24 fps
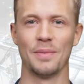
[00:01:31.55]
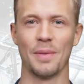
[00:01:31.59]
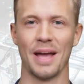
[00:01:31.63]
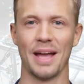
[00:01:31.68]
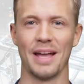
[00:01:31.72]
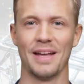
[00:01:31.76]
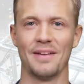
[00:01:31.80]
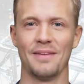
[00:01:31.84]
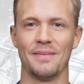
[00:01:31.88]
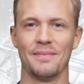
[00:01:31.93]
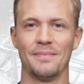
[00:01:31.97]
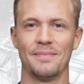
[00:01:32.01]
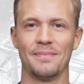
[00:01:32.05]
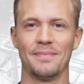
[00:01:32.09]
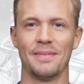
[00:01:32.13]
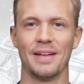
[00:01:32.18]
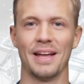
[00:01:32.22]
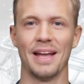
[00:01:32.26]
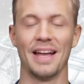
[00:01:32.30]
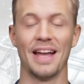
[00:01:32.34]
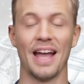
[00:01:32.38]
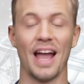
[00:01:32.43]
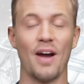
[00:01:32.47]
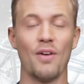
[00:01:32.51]
made
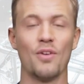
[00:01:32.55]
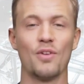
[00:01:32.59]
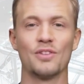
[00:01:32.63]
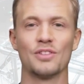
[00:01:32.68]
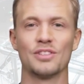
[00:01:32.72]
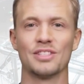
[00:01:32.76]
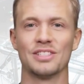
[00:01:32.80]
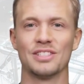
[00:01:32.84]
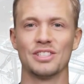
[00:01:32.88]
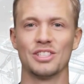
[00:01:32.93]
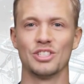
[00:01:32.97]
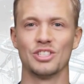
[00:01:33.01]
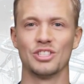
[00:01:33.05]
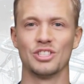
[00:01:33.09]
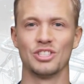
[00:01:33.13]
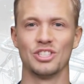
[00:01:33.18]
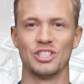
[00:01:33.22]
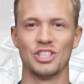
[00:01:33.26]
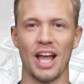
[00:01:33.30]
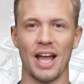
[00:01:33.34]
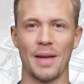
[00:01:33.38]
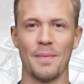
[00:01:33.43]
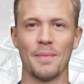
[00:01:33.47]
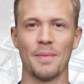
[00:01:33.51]
and how those decisions
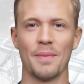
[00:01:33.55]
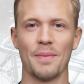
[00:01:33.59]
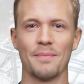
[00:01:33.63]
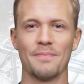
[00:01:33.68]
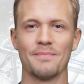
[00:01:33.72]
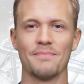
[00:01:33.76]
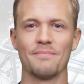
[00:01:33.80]
shape